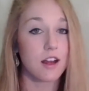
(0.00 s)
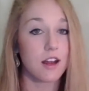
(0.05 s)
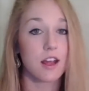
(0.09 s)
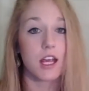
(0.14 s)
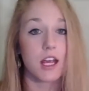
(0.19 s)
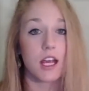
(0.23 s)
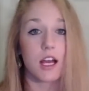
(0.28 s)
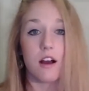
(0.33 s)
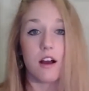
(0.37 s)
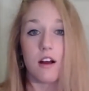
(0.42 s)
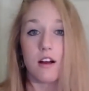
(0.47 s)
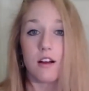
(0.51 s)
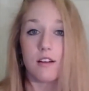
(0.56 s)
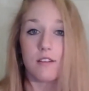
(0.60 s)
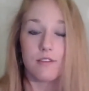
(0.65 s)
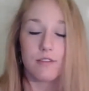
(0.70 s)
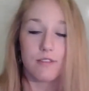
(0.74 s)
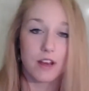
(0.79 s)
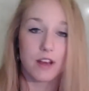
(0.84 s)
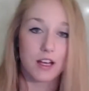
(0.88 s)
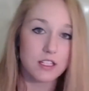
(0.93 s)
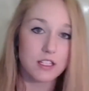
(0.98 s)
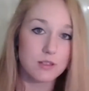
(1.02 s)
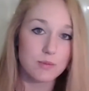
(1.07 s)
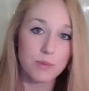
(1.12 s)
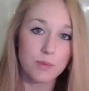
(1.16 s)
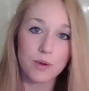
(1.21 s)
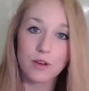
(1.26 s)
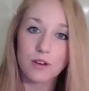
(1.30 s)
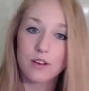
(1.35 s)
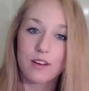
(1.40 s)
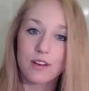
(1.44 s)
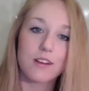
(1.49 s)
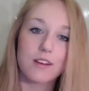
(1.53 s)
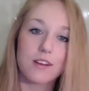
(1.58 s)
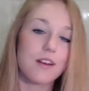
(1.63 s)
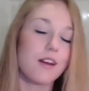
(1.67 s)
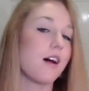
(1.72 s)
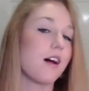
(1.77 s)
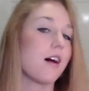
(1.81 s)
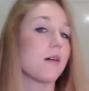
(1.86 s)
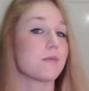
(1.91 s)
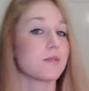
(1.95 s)
it on Facebook,
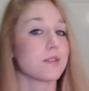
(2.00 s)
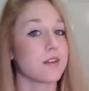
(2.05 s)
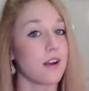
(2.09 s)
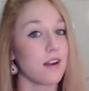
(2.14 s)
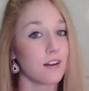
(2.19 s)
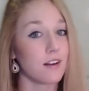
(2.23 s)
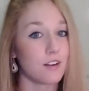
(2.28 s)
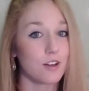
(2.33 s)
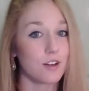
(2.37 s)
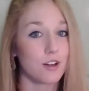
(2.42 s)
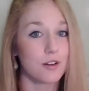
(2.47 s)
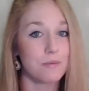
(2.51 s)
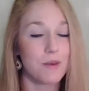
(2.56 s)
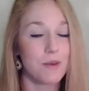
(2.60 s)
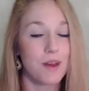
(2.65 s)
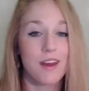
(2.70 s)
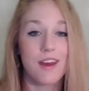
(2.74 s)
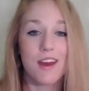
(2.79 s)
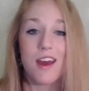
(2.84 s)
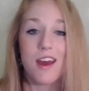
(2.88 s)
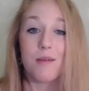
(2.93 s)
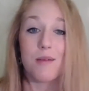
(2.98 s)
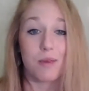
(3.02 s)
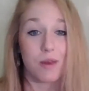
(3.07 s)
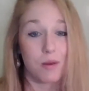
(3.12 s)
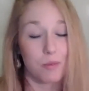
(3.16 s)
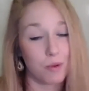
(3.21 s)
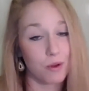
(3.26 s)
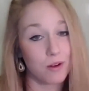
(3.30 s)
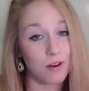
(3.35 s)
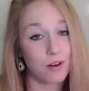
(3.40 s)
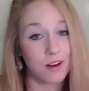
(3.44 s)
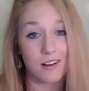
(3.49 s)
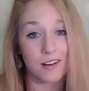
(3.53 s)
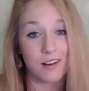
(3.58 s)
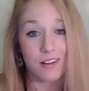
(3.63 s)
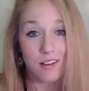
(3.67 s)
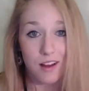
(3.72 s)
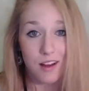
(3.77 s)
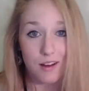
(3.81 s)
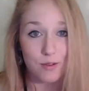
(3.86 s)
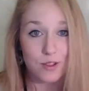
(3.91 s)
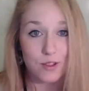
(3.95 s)
start a group. People are going to
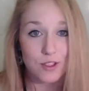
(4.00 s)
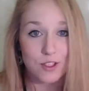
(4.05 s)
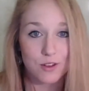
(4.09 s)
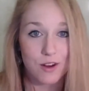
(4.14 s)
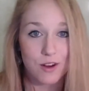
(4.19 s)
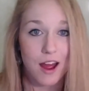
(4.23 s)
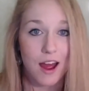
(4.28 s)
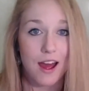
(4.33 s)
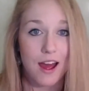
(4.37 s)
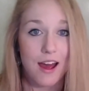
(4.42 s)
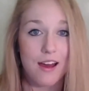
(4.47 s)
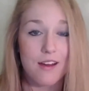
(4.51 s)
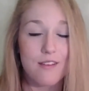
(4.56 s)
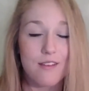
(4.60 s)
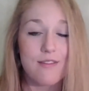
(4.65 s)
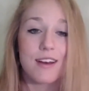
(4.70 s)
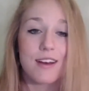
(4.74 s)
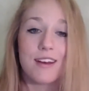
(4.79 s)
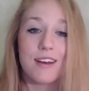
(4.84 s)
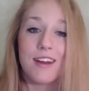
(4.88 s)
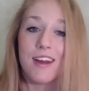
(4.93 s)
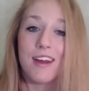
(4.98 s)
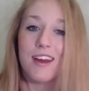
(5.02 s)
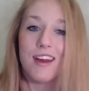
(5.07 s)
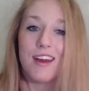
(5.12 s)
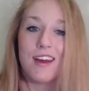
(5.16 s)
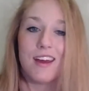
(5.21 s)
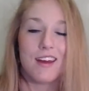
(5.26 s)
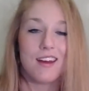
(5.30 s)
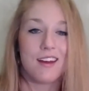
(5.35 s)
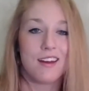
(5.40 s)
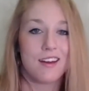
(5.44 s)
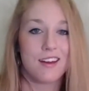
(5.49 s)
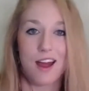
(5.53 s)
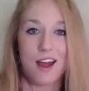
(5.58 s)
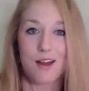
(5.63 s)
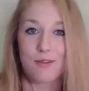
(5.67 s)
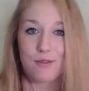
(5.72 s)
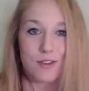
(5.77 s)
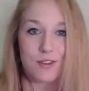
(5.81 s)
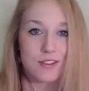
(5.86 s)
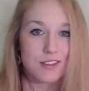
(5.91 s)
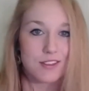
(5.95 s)
love what you have, and
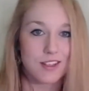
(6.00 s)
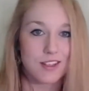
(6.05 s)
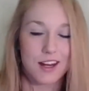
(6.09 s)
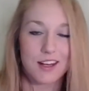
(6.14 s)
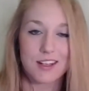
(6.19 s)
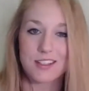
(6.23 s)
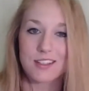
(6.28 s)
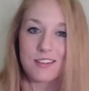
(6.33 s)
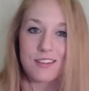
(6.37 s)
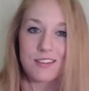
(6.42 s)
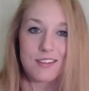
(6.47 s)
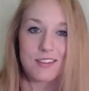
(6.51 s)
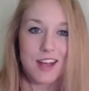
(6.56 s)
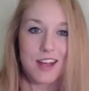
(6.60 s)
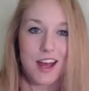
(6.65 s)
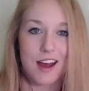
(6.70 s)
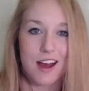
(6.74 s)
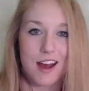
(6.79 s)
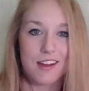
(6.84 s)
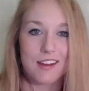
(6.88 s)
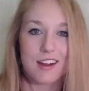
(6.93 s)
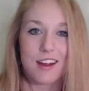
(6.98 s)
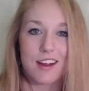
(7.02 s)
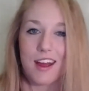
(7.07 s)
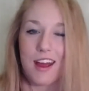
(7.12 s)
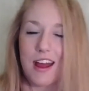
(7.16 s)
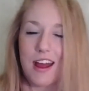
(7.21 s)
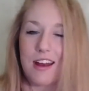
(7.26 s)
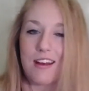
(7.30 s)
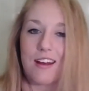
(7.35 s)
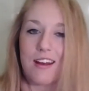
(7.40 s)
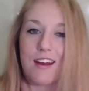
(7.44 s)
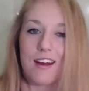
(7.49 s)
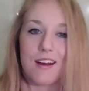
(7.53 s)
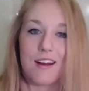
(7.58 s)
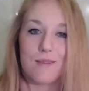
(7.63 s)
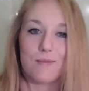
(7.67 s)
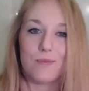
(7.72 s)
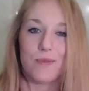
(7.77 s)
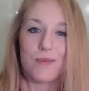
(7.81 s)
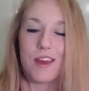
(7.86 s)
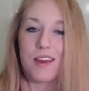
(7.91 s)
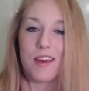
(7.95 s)
everyone's got a certain talent.
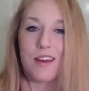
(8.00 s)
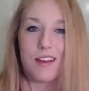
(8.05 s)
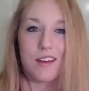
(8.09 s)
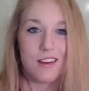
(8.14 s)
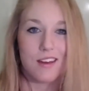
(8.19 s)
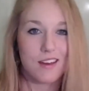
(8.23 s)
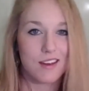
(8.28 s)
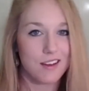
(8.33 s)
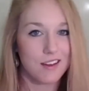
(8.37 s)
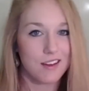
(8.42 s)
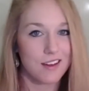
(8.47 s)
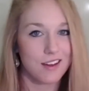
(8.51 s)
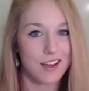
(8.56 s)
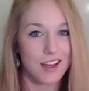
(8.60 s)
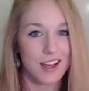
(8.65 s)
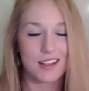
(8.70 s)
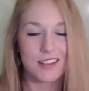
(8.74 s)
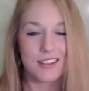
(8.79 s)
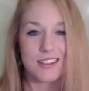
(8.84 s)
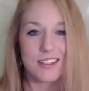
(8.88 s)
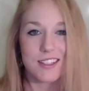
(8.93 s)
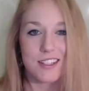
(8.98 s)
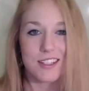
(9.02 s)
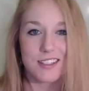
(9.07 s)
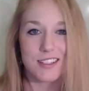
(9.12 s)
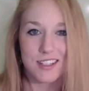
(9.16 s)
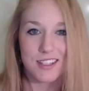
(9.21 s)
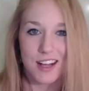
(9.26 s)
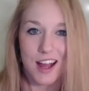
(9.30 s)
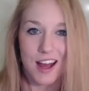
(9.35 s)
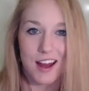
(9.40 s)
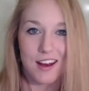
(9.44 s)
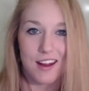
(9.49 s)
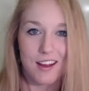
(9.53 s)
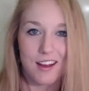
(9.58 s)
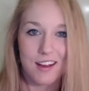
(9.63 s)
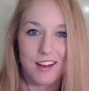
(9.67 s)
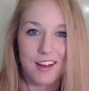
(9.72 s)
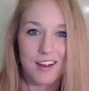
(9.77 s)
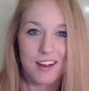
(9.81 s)
And it's just to kind of